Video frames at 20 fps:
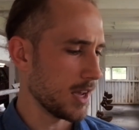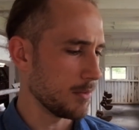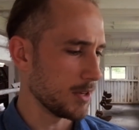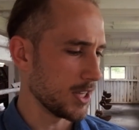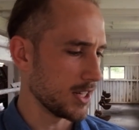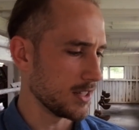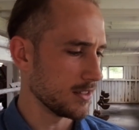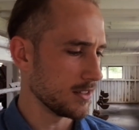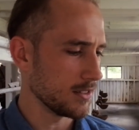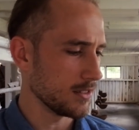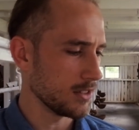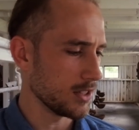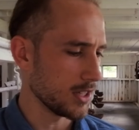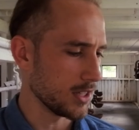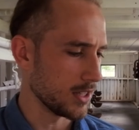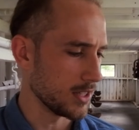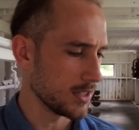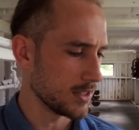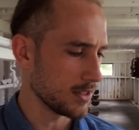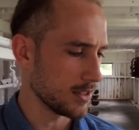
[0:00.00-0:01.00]
I mean, look
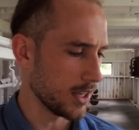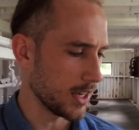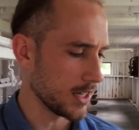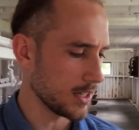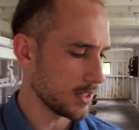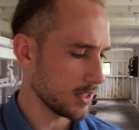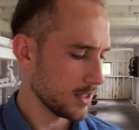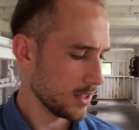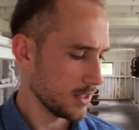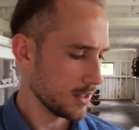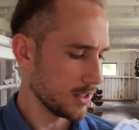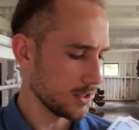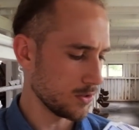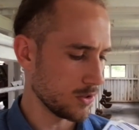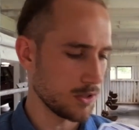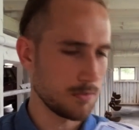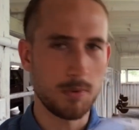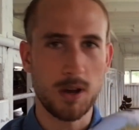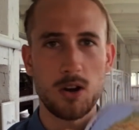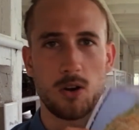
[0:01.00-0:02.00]
at this, like
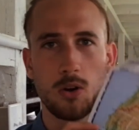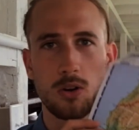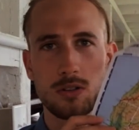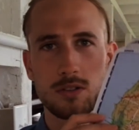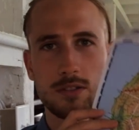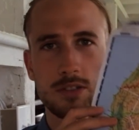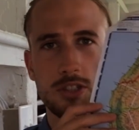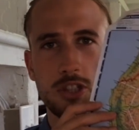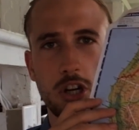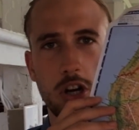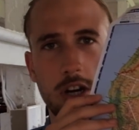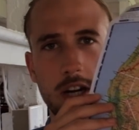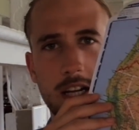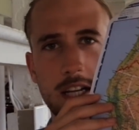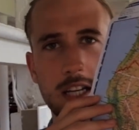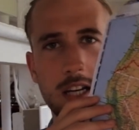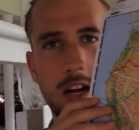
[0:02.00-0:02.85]
this was my whole journey,